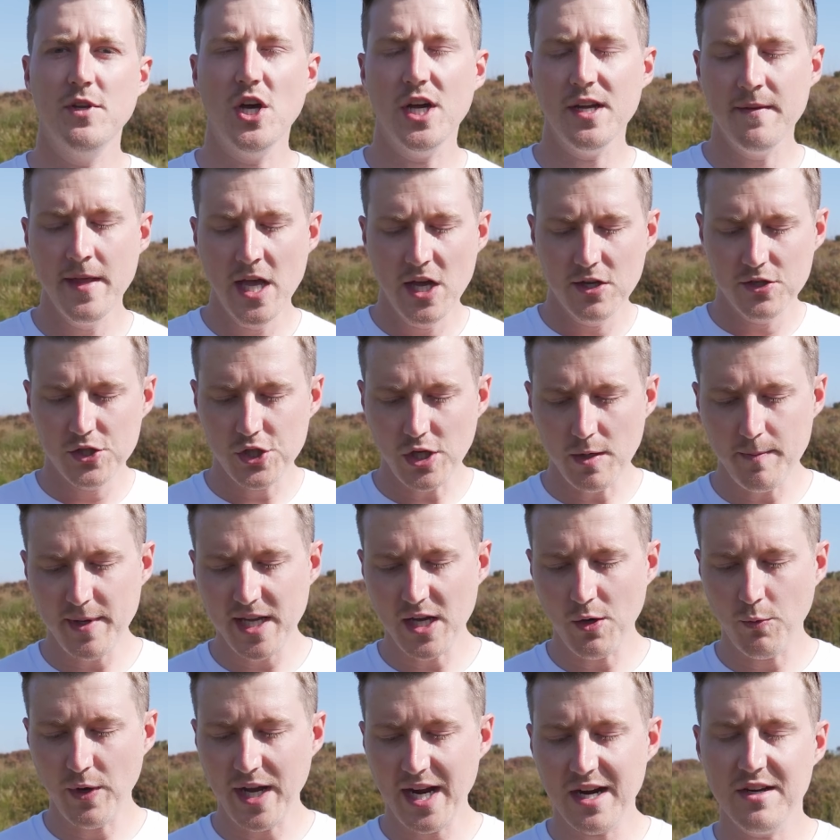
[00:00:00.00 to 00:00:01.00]
Now, do
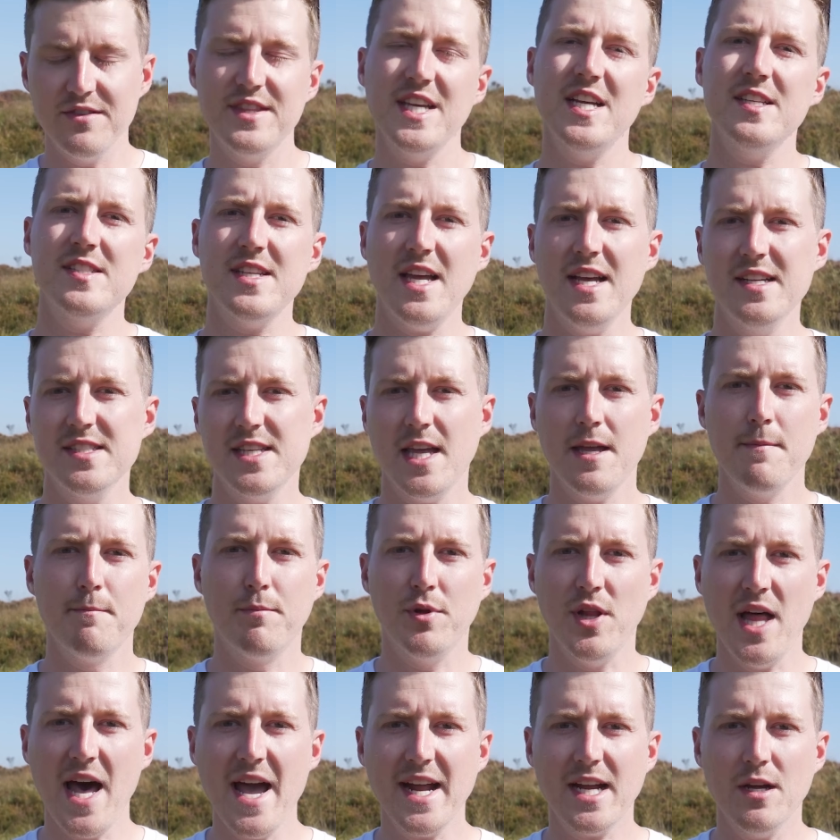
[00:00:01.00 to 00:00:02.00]
be aware this is a
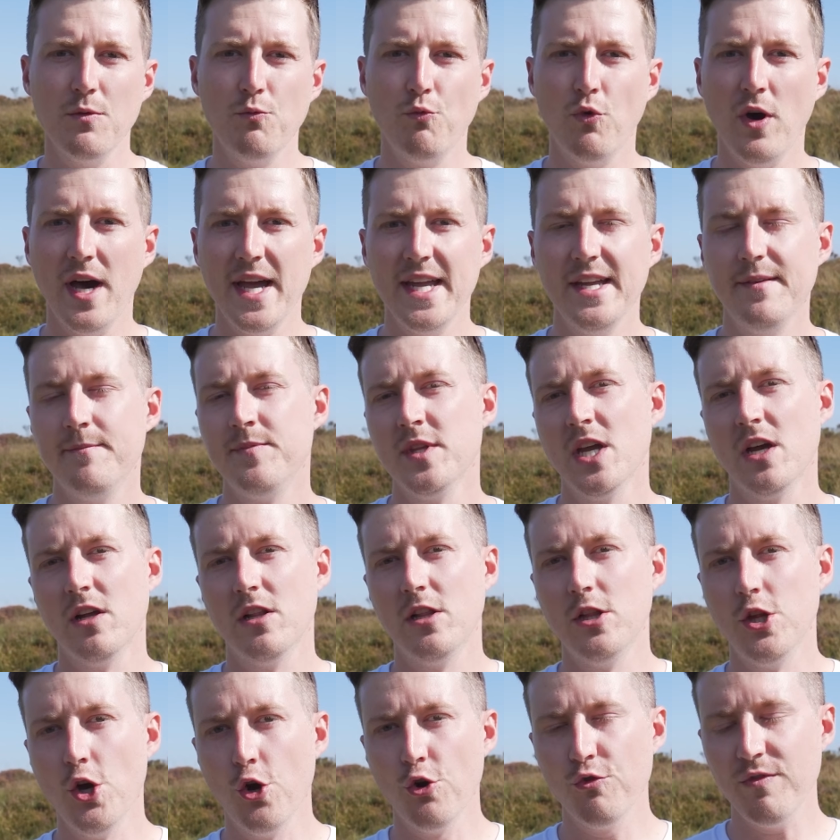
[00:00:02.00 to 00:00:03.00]
black and white
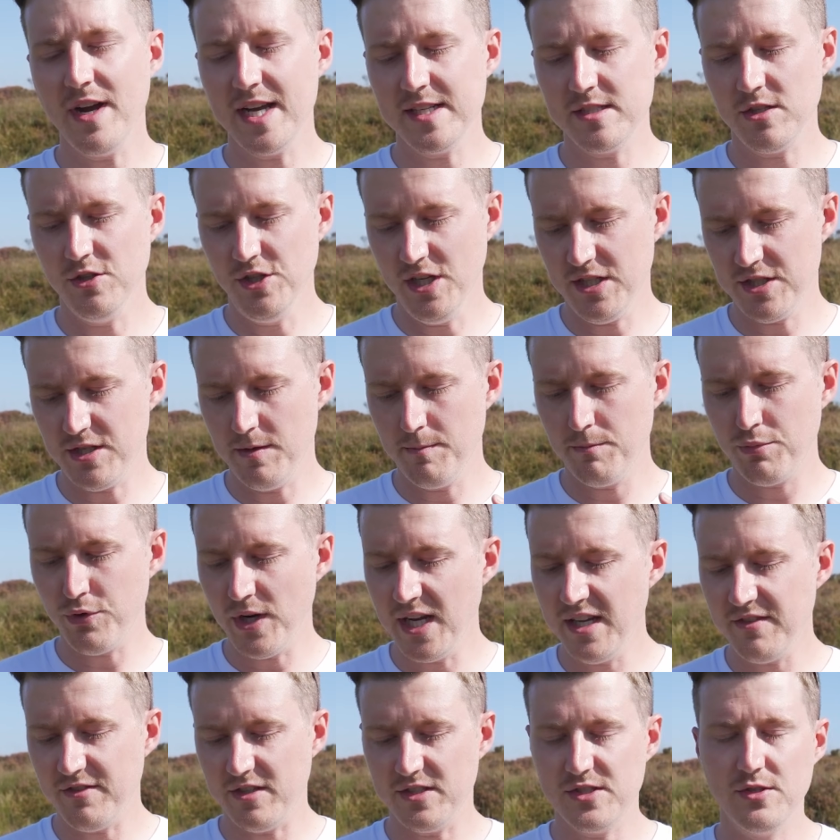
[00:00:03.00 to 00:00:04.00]
low resolution
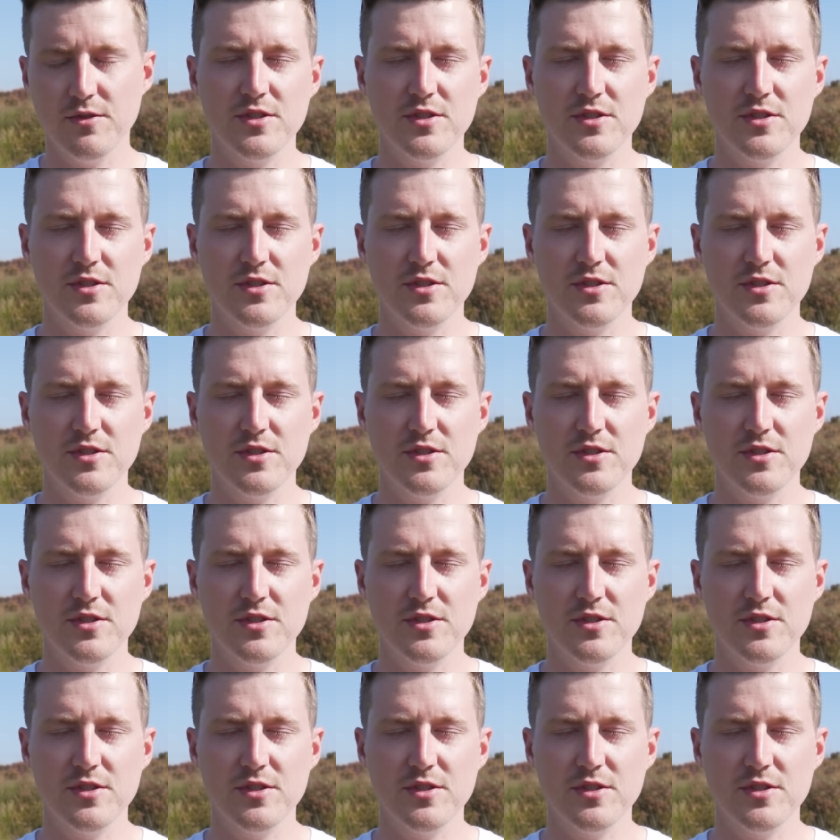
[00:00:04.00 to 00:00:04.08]
preview,